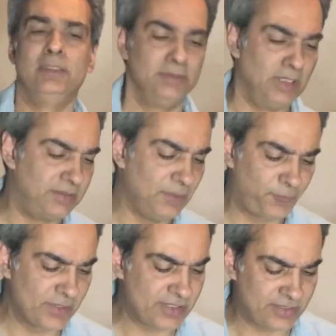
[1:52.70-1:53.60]
The
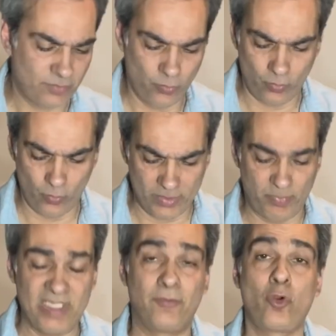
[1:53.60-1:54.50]
difference would
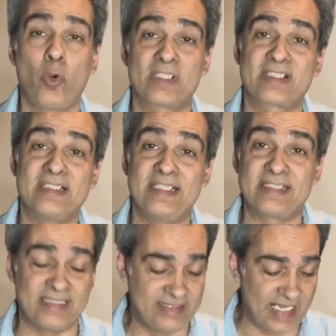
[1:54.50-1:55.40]
be, of course,
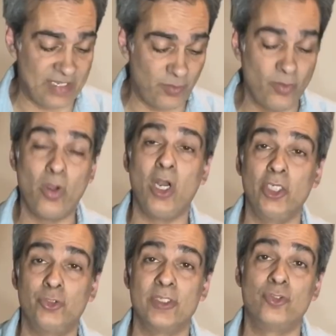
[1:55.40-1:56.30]
this is a
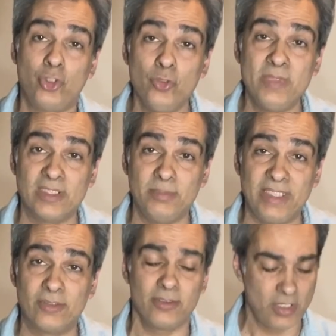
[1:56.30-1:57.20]
102
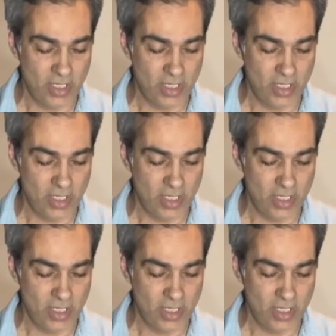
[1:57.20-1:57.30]
millimeter